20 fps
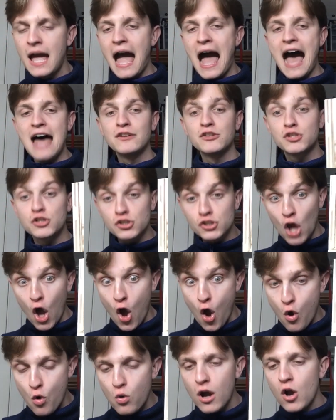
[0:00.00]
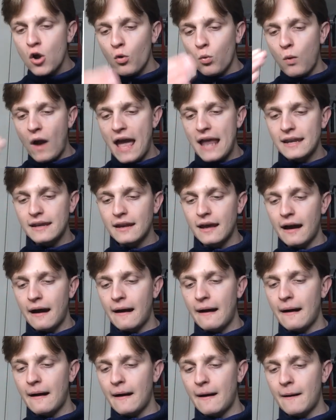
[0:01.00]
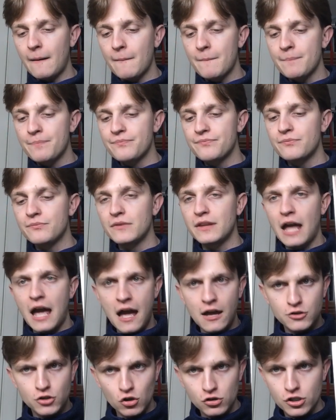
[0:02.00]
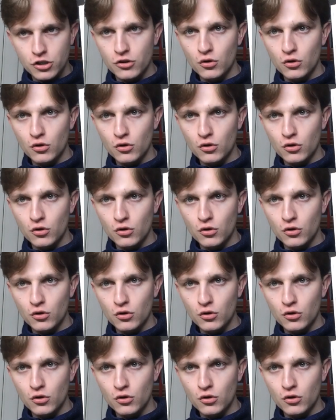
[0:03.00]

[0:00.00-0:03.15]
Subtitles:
And so when Dr.